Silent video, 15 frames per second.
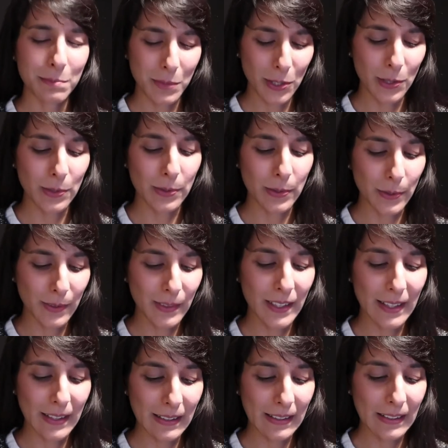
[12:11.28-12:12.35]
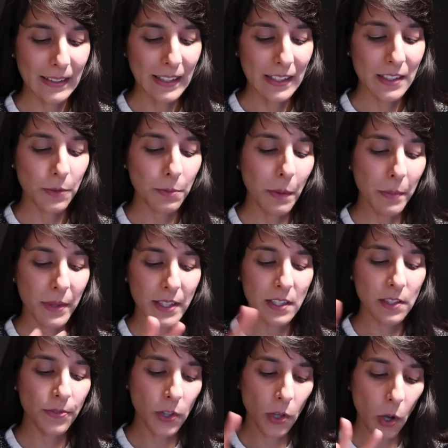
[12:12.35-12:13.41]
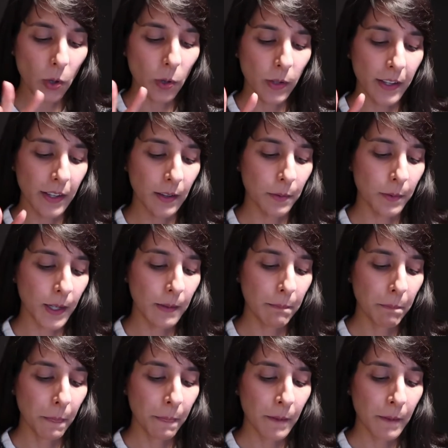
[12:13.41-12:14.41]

Beautiful, okay. So remember, this is for the whole year, right?